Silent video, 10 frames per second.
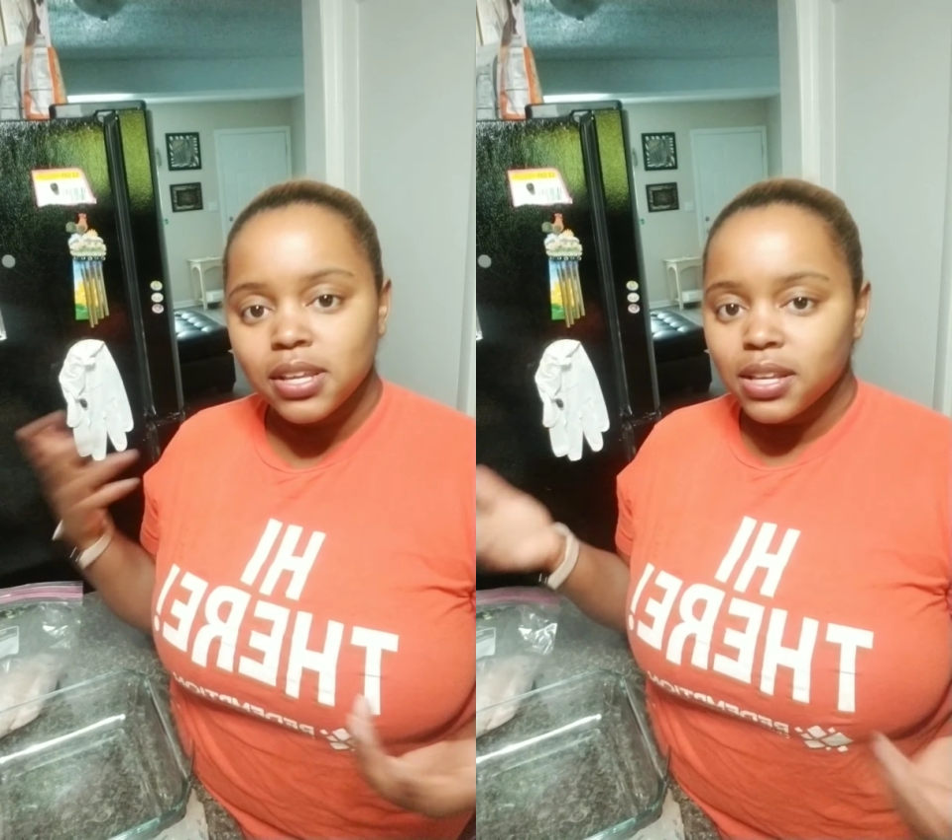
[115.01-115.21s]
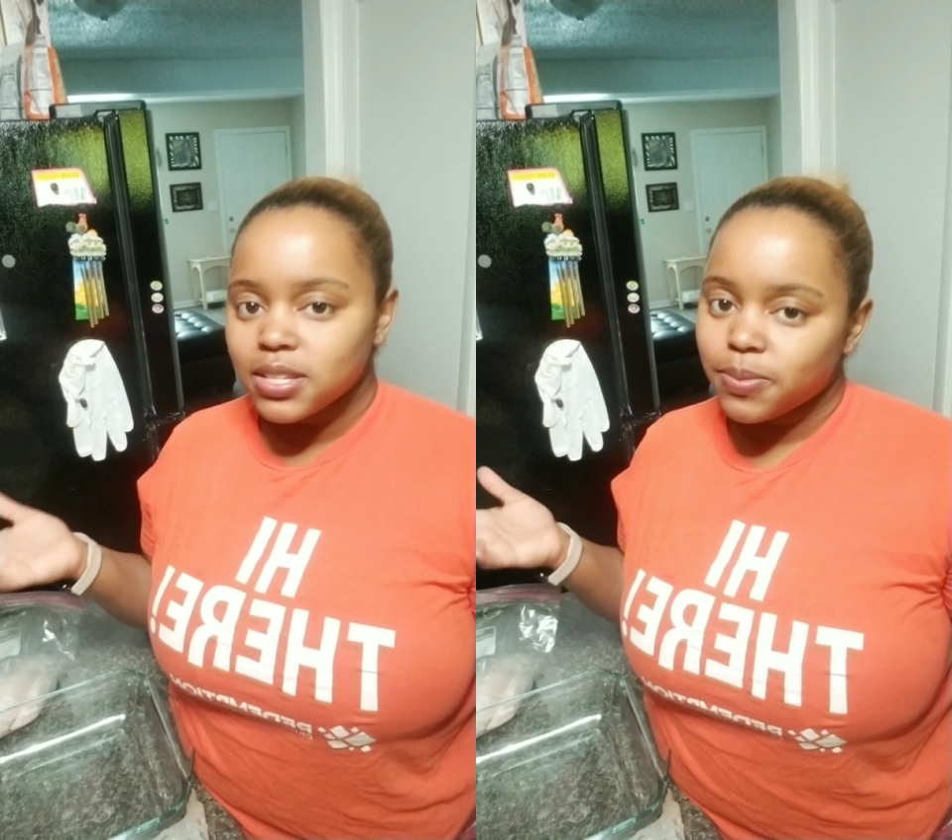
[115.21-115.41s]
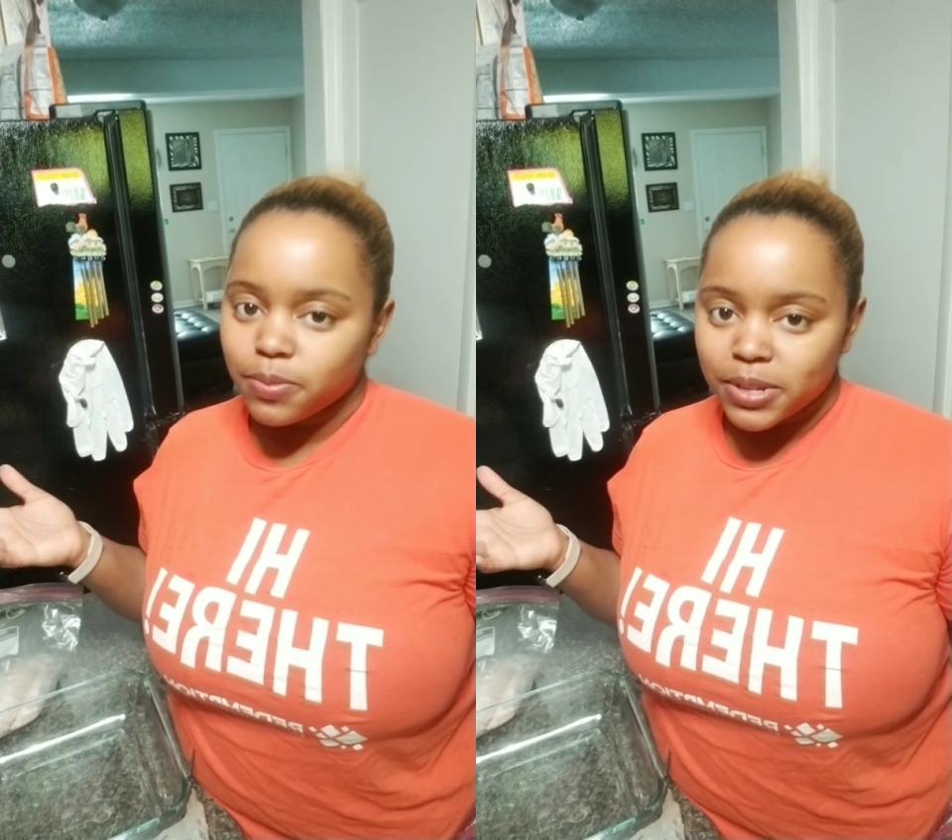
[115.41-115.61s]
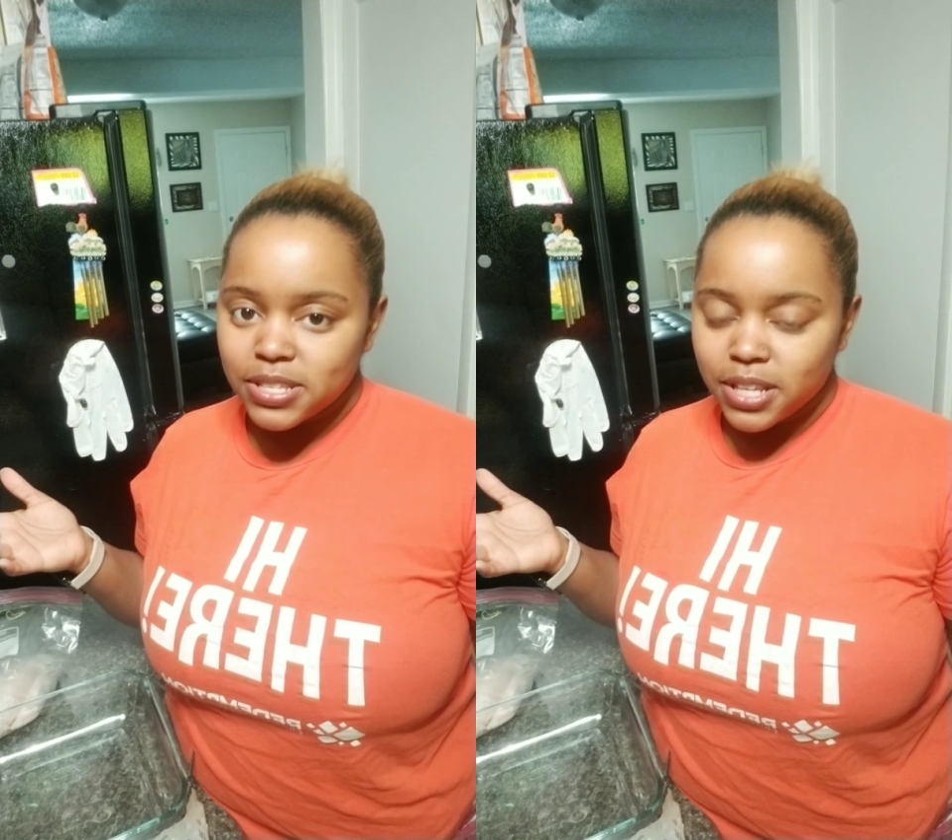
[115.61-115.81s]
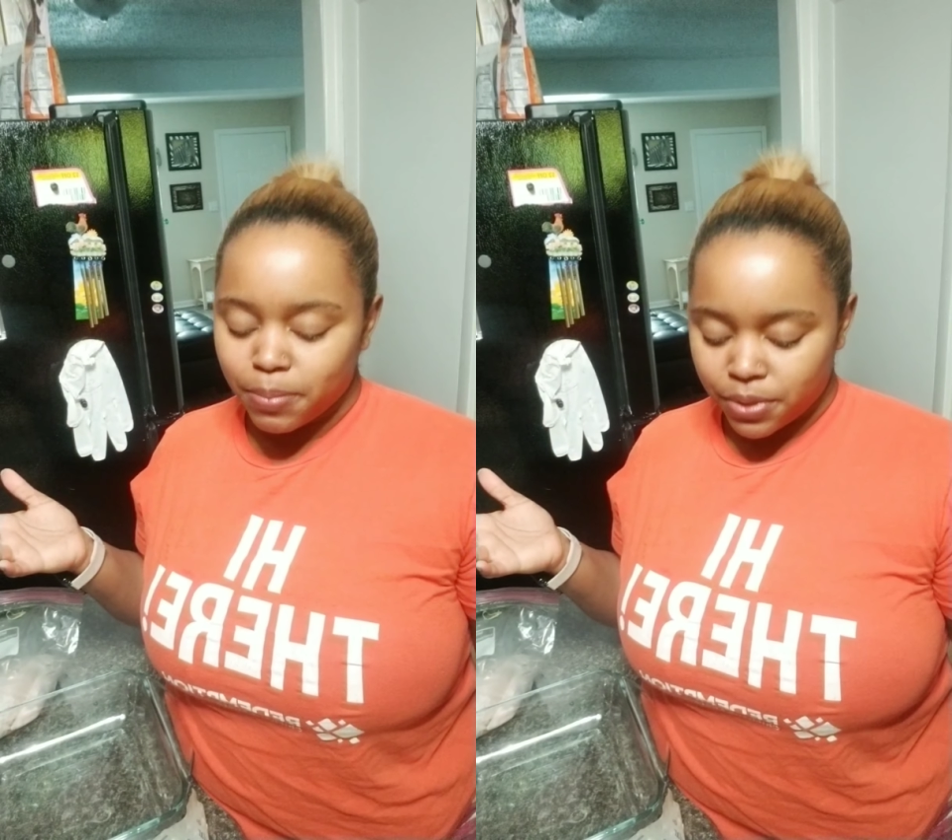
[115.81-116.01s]
some of my
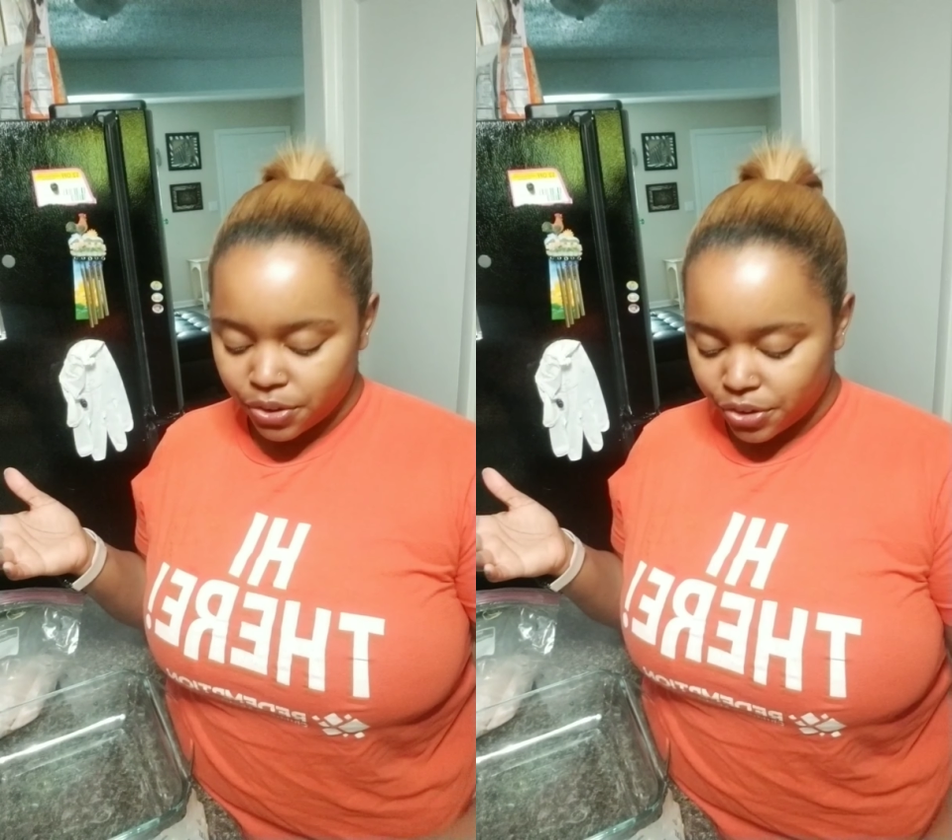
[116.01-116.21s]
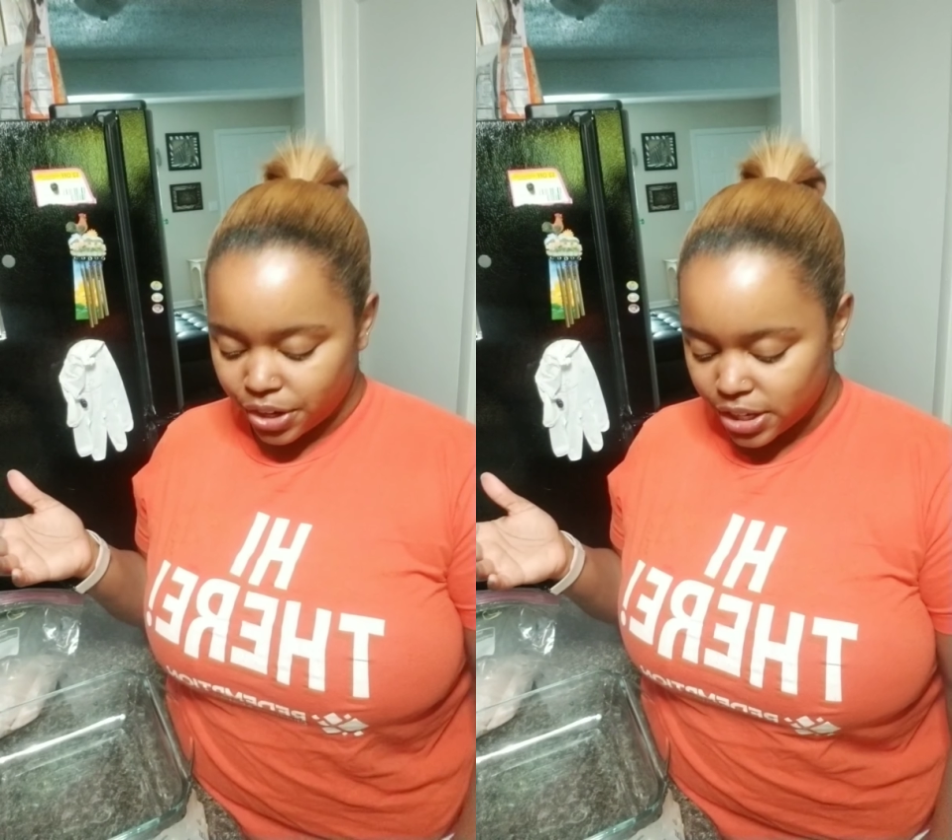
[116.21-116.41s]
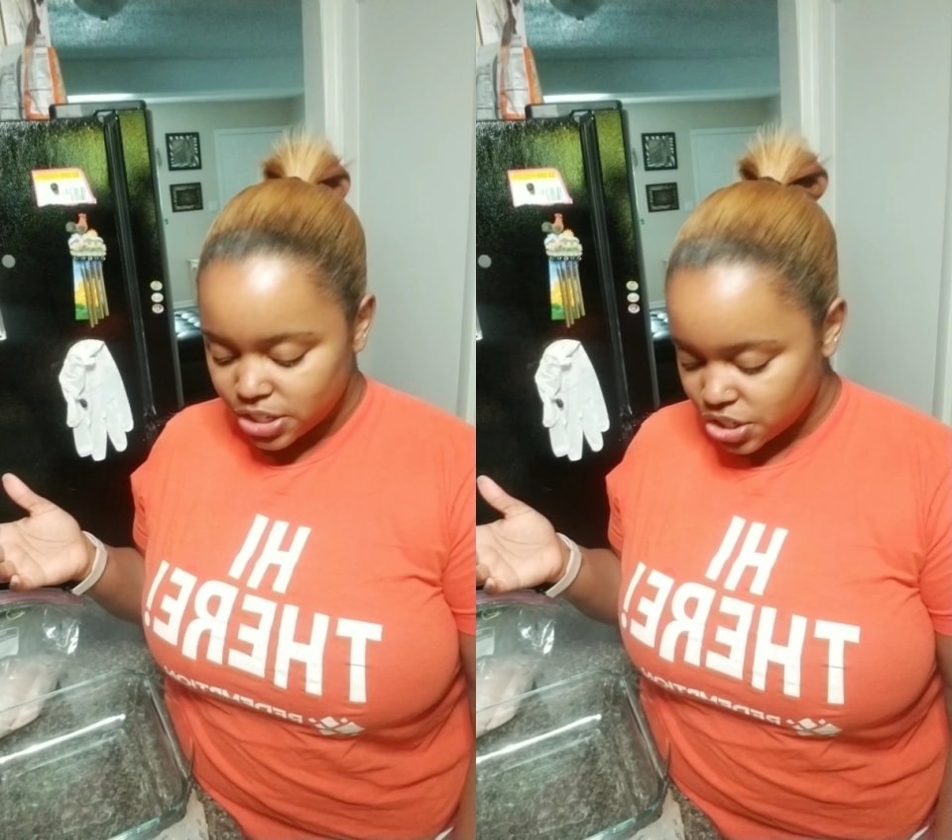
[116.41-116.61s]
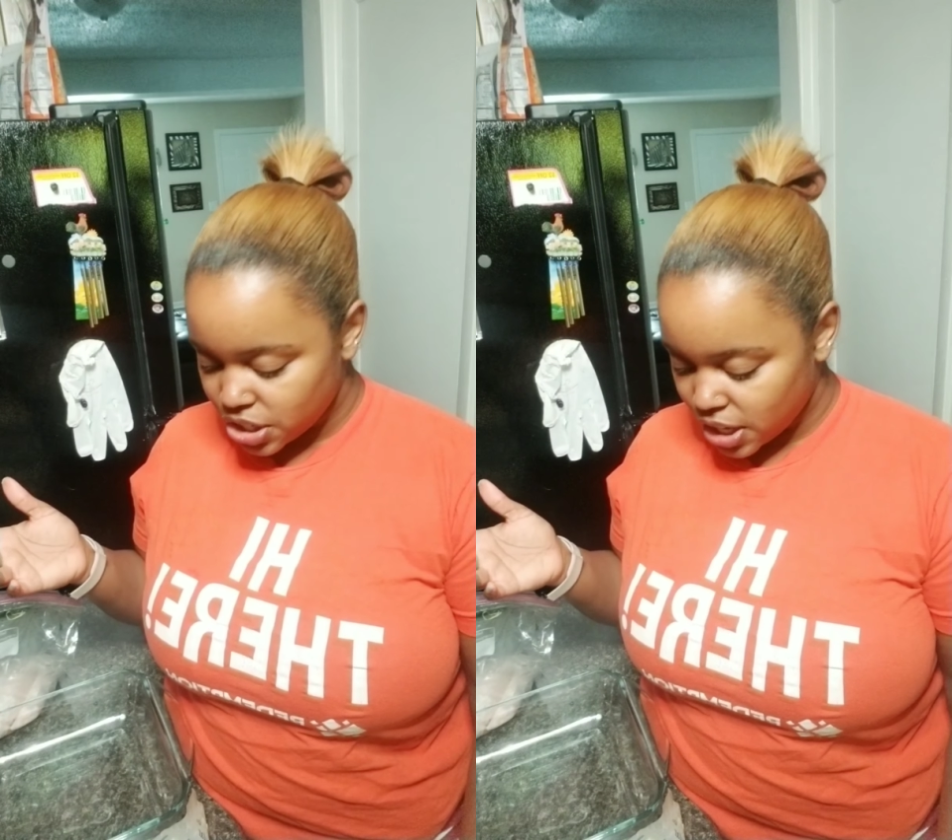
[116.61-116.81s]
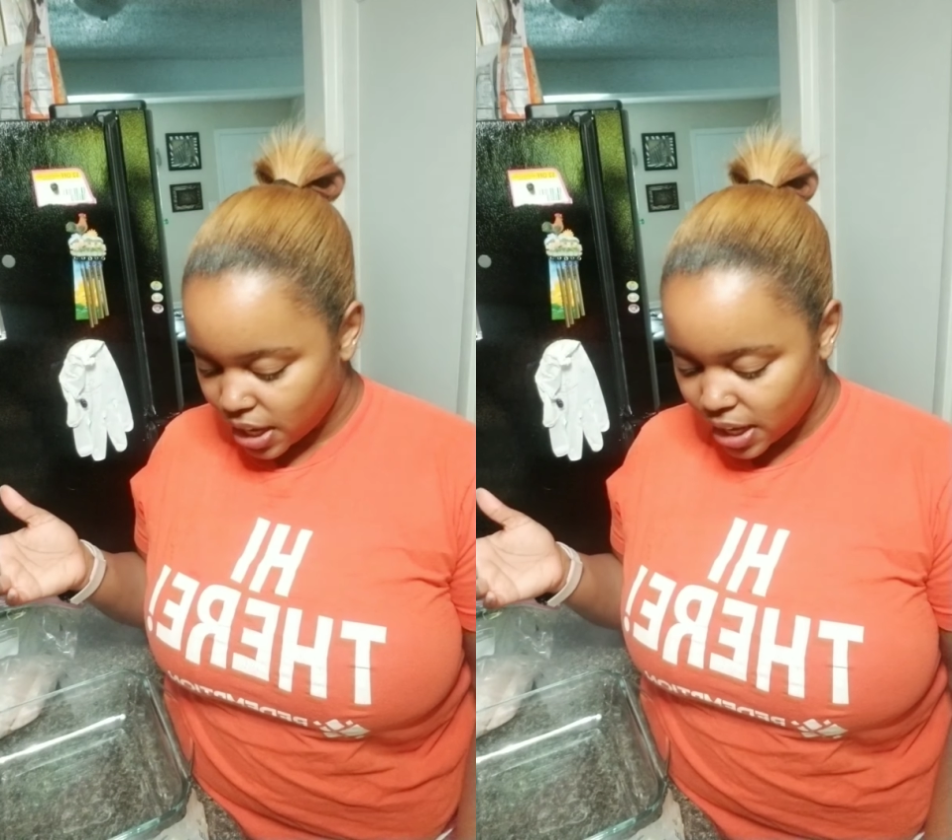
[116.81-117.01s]
staple ingredients, you
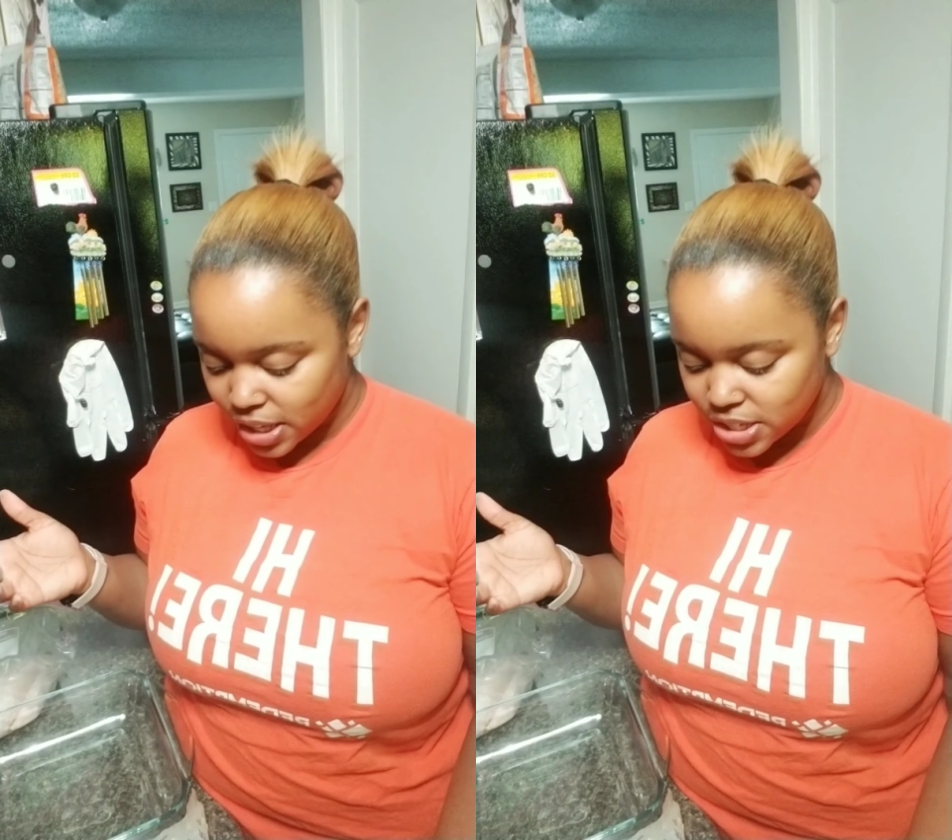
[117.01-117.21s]
guys.